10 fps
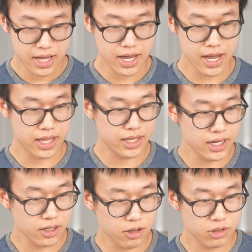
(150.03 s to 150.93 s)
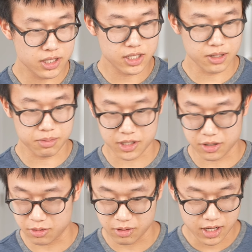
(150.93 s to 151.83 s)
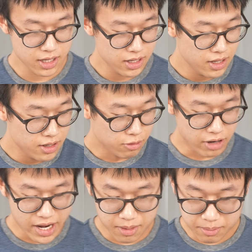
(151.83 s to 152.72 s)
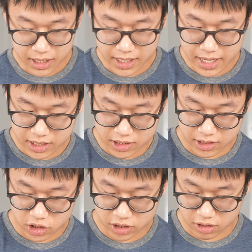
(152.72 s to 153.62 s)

and in goes the CPU. RAM next, let's just